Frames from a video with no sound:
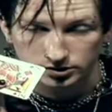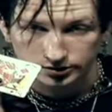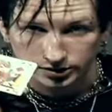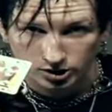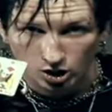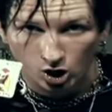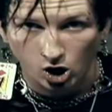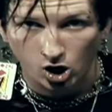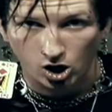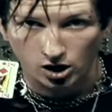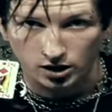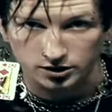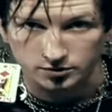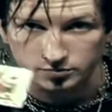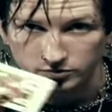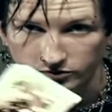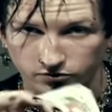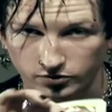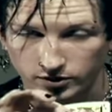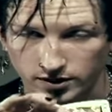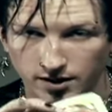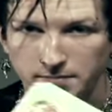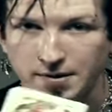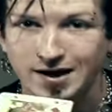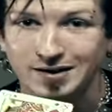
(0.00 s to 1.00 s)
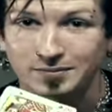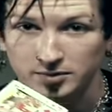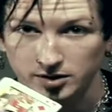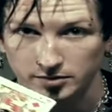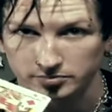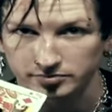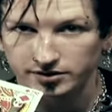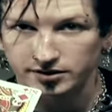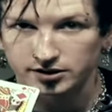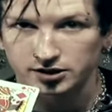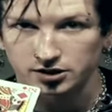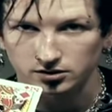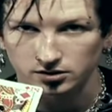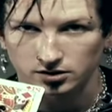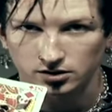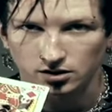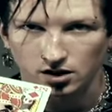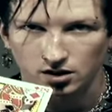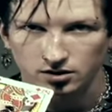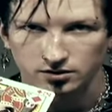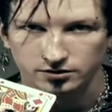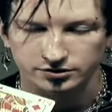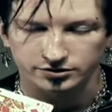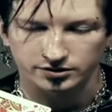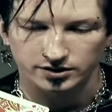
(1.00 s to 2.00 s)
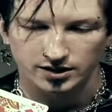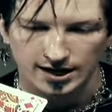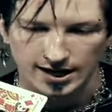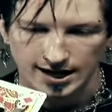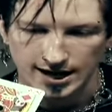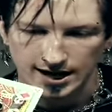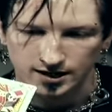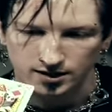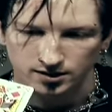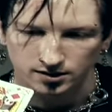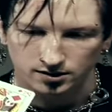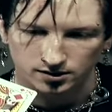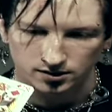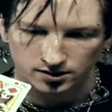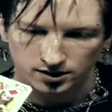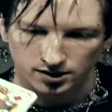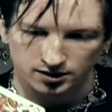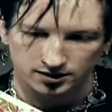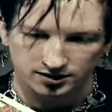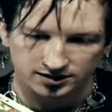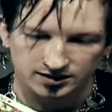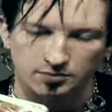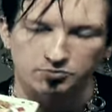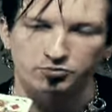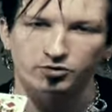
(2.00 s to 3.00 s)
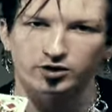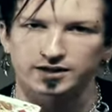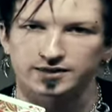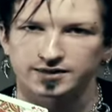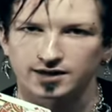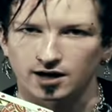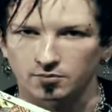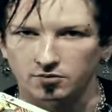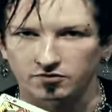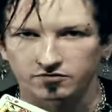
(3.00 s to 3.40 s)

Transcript: cards before they made manipulator cards and separate them.